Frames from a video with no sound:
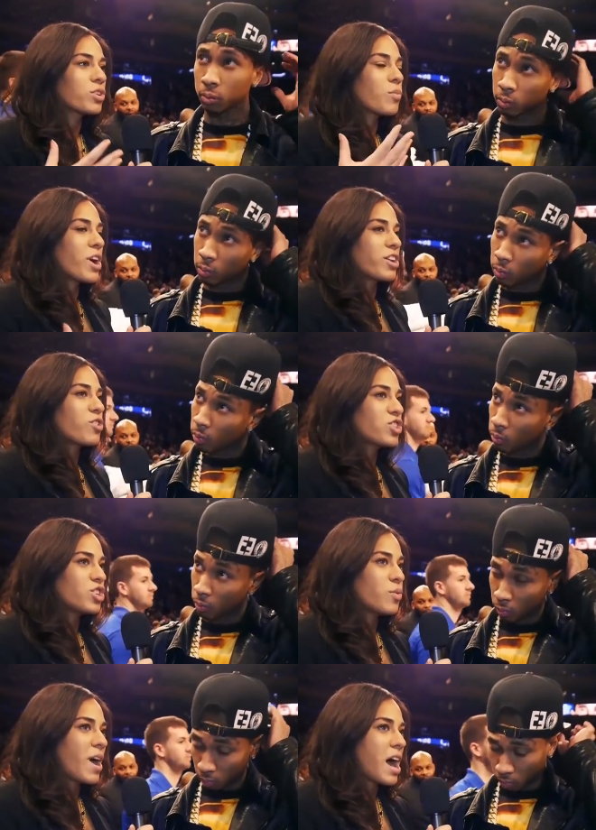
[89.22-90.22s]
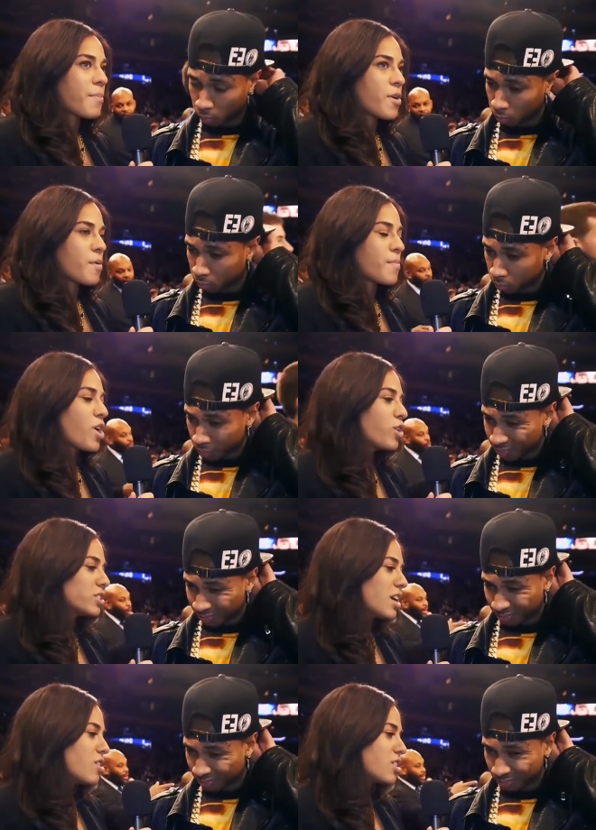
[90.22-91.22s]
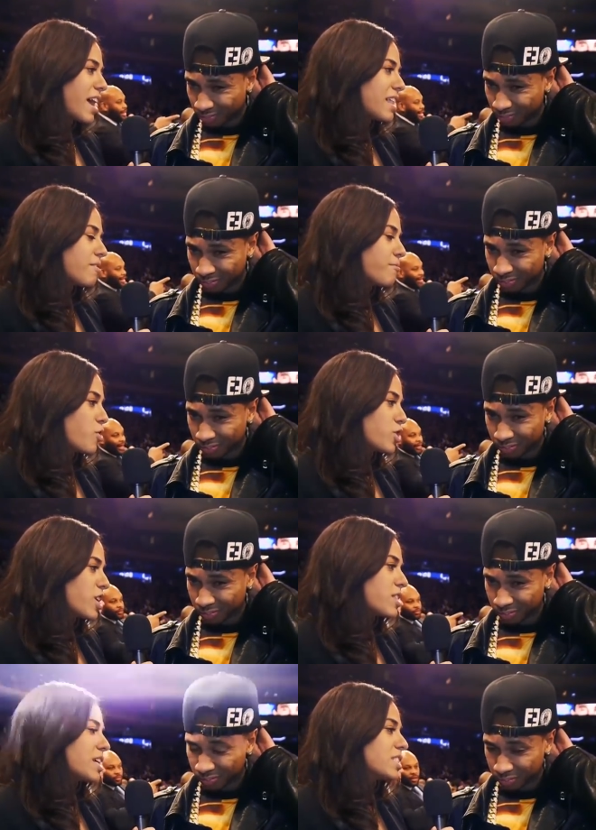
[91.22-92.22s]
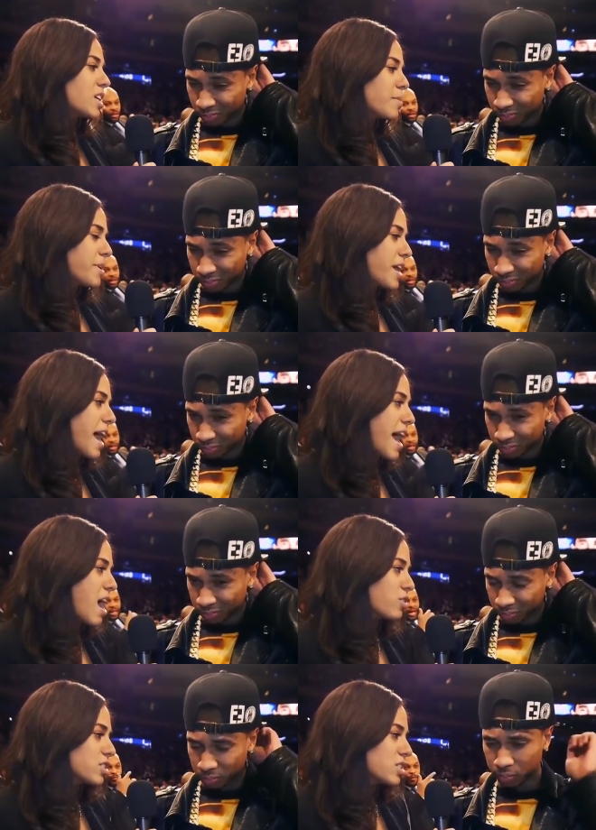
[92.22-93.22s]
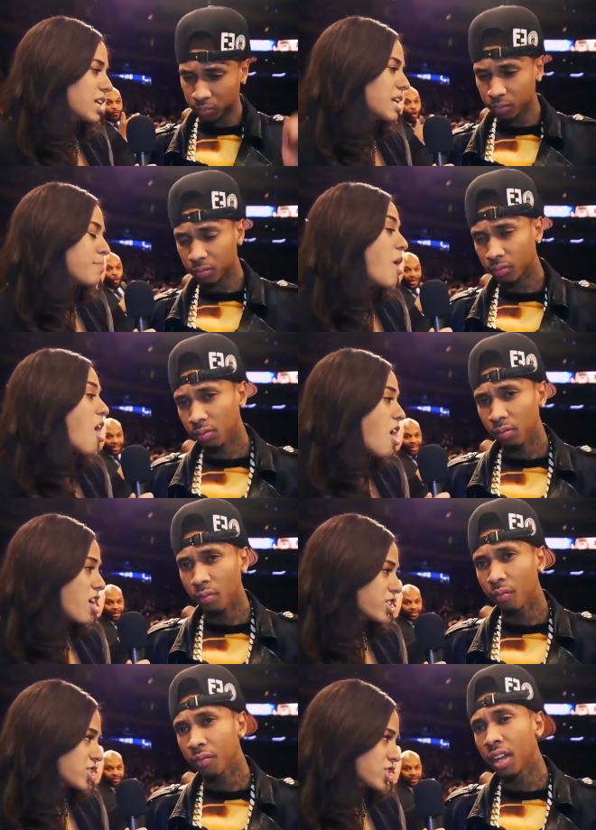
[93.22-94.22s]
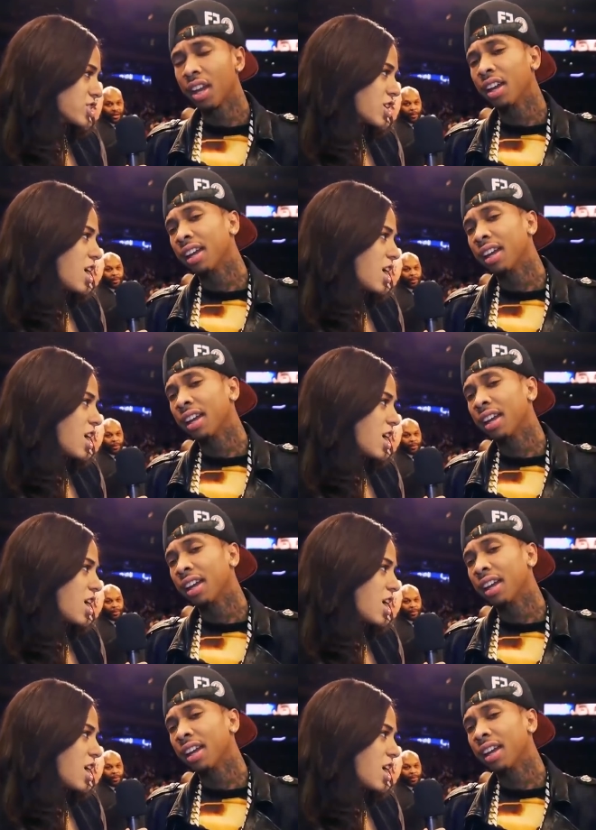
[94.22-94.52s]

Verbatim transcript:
Speaker 1: You're working on the new album, Hotel California, that's going to be out in March.